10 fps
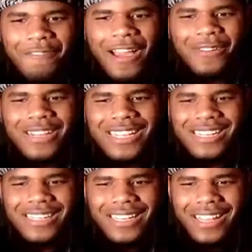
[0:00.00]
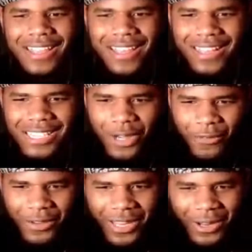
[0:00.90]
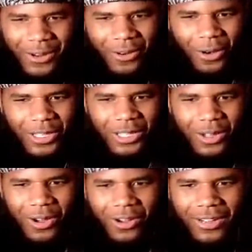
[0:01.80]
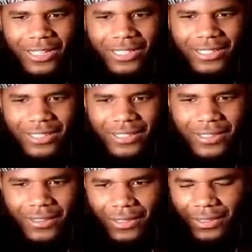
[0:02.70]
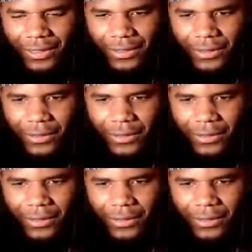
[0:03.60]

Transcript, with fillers: found it. It's over wait. here all along. Are you sure it's